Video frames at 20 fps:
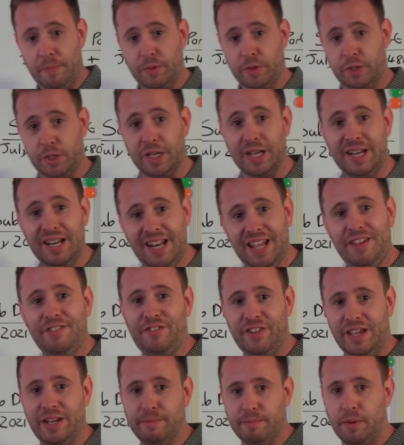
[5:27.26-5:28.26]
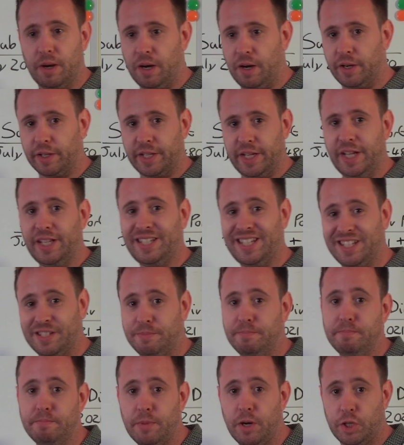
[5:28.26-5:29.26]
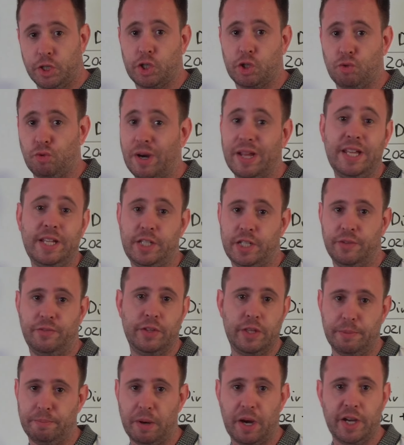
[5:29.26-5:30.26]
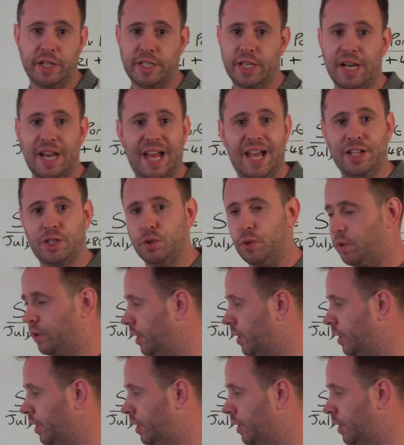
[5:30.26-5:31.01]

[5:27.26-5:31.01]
to live in market is much greater than the buy-to-let or